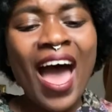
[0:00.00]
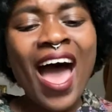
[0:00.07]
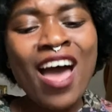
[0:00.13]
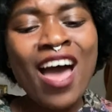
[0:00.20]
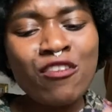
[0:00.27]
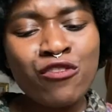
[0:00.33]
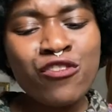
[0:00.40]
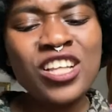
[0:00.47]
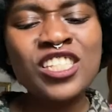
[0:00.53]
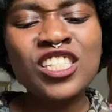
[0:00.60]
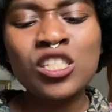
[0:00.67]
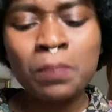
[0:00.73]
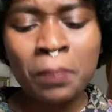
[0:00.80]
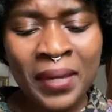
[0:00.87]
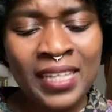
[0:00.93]
every
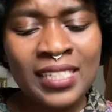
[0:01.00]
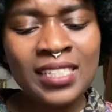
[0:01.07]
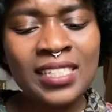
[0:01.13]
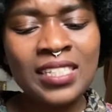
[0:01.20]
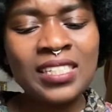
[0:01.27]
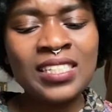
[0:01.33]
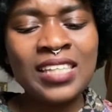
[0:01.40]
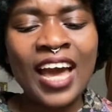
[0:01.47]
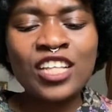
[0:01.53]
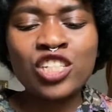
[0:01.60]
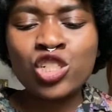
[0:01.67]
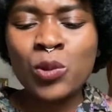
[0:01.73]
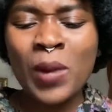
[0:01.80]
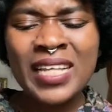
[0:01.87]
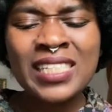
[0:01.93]
species I
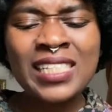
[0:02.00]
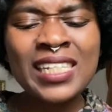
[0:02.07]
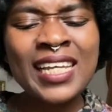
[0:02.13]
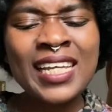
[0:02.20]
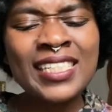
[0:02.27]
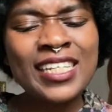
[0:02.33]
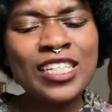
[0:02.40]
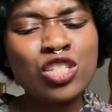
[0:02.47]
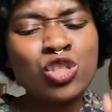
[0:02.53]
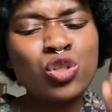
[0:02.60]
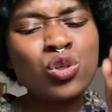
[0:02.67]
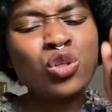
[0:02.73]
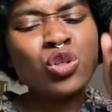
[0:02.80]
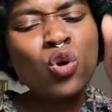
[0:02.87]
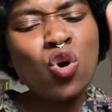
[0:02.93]
translate into
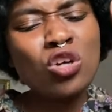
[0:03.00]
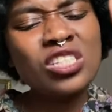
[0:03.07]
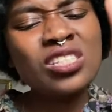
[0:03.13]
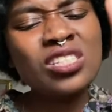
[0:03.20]
your